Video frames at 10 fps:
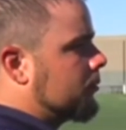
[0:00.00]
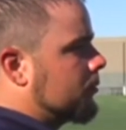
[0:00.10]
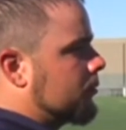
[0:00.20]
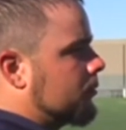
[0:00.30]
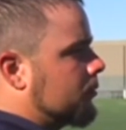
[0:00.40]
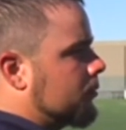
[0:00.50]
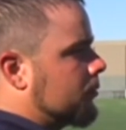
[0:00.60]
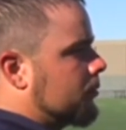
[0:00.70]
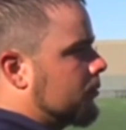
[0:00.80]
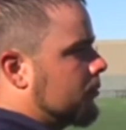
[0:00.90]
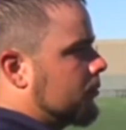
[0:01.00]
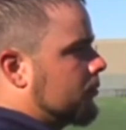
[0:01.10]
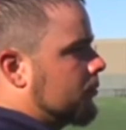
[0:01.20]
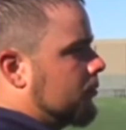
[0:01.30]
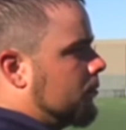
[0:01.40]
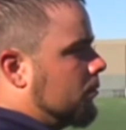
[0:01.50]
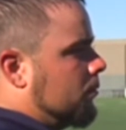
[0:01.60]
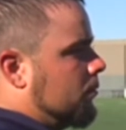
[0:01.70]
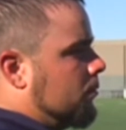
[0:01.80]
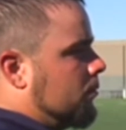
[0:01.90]

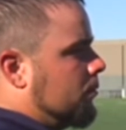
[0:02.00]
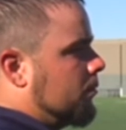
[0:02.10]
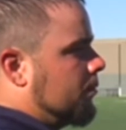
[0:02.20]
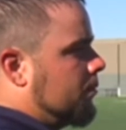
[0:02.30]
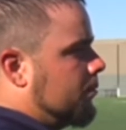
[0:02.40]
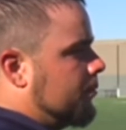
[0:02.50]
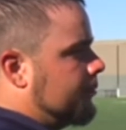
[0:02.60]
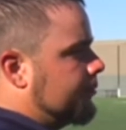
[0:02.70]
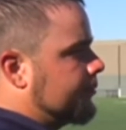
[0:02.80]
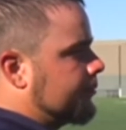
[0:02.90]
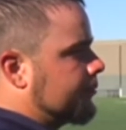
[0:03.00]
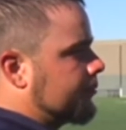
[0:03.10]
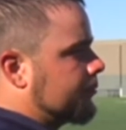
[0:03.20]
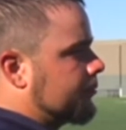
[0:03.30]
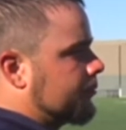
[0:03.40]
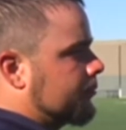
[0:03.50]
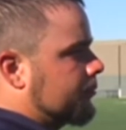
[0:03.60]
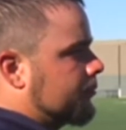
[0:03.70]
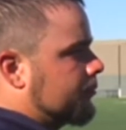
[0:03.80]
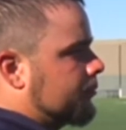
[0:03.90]

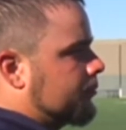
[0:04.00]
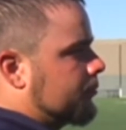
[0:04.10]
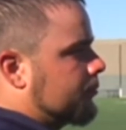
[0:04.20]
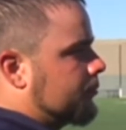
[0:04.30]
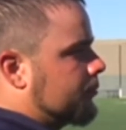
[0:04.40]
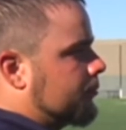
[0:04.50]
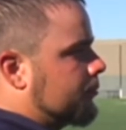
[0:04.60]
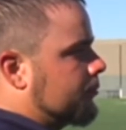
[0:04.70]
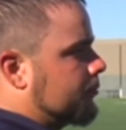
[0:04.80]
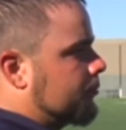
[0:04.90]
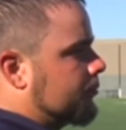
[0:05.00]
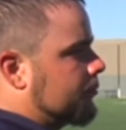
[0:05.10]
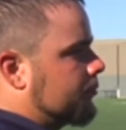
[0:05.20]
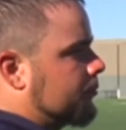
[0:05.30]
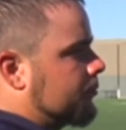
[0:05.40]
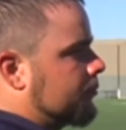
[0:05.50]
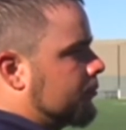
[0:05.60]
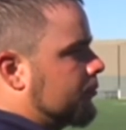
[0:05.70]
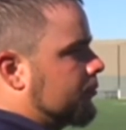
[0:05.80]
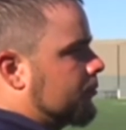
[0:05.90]

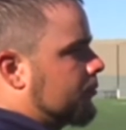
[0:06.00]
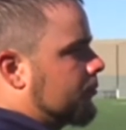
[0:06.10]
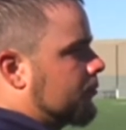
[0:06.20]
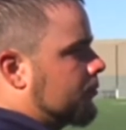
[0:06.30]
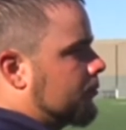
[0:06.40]
[no speech]